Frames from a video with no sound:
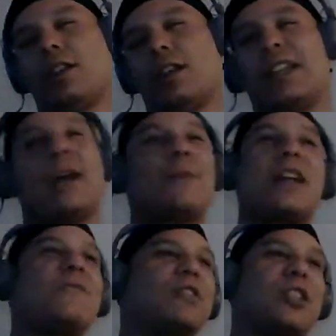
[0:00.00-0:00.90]
and I'm
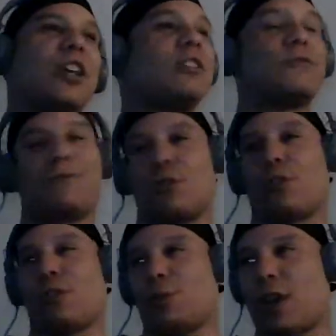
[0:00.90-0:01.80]
not even chasing
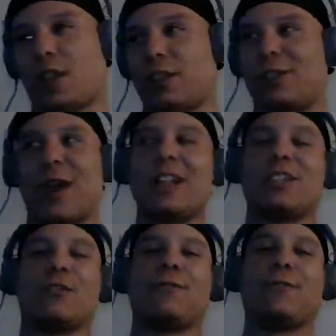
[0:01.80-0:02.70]
for it correctly, so I
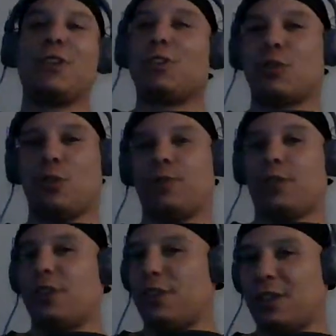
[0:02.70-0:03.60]
just feel goofy,